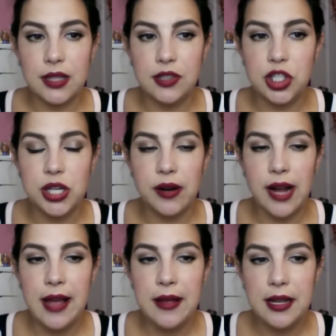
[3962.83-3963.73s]

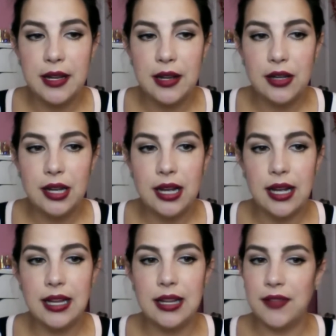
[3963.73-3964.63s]
Shira,
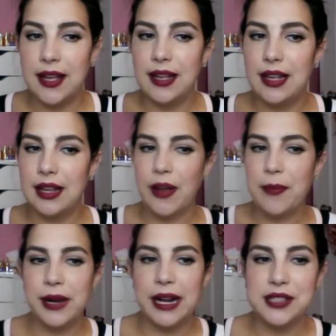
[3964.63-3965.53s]
if I'm
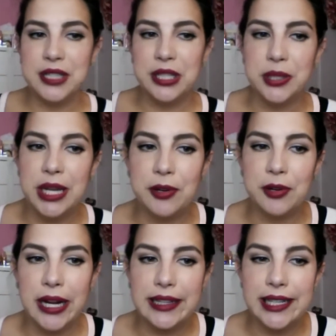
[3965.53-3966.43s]
pronouncing your name
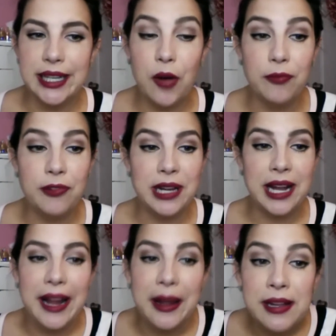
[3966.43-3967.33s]
correctly, hopefully I
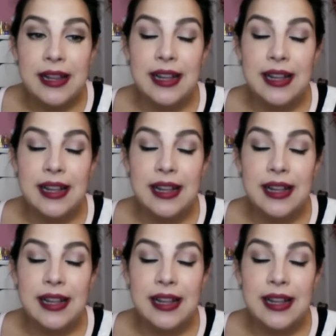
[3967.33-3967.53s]
am.